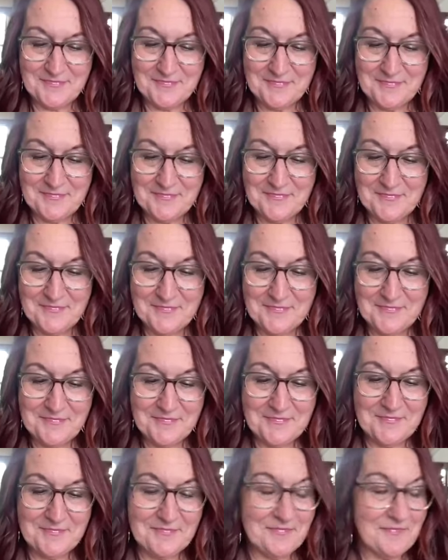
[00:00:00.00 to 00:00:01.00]

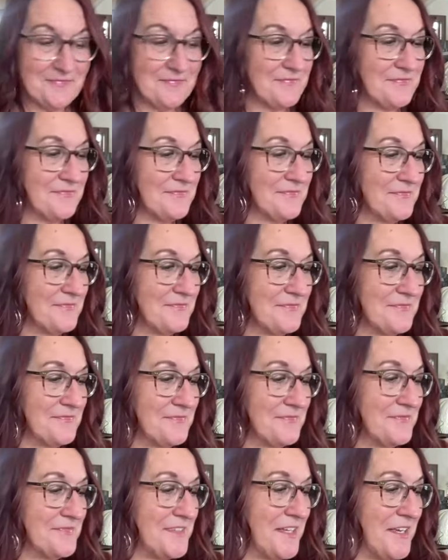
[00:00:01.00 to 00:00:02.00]

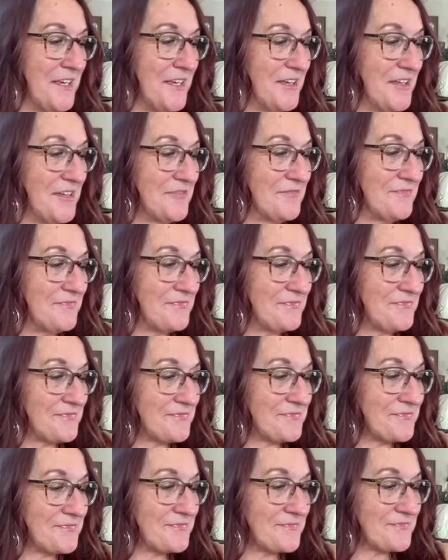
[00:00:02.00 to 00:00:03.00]

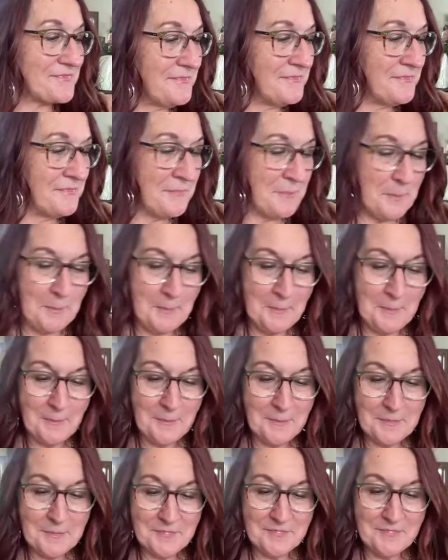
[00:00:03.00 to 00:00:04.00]

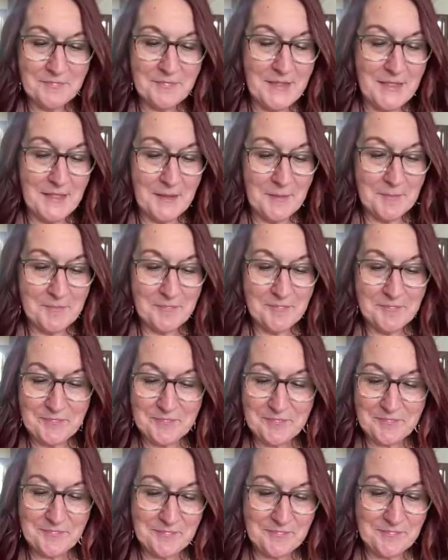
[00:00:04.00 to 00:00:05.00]

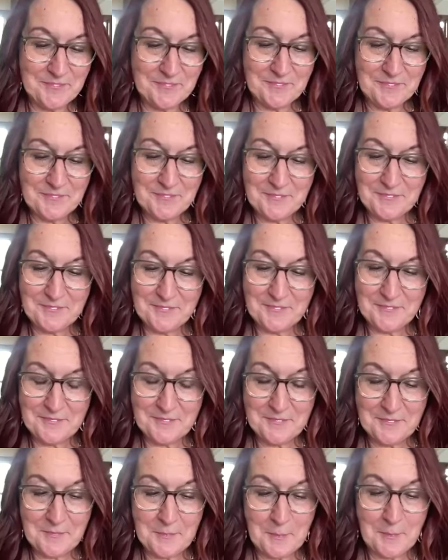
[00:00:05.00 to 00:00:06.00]

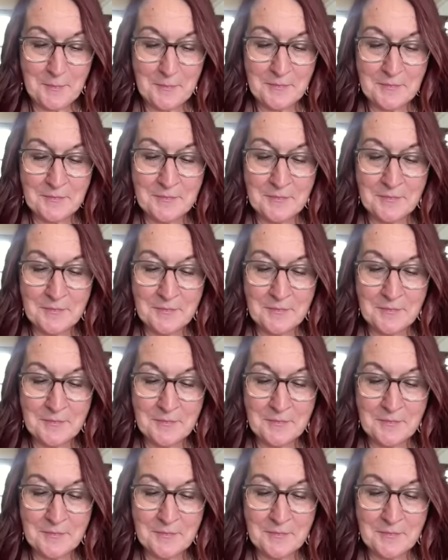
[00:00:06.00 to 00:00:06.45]
The person shown says nothing.